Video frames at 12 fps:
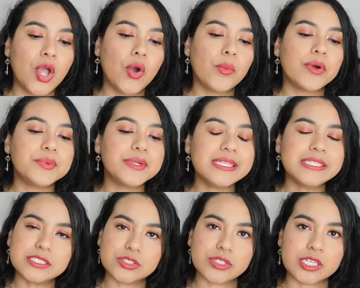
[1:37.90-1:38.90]
What
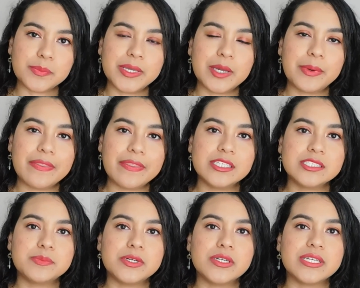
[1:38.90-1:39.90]
really struck me about
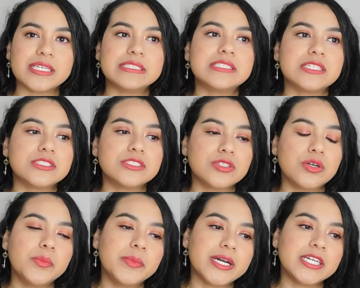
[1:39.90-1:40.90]
this book is there's
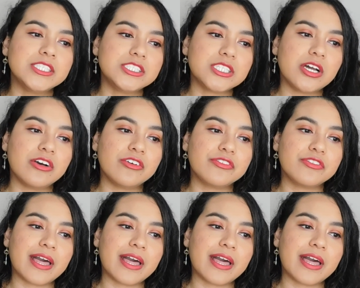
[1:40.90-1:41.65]
so much of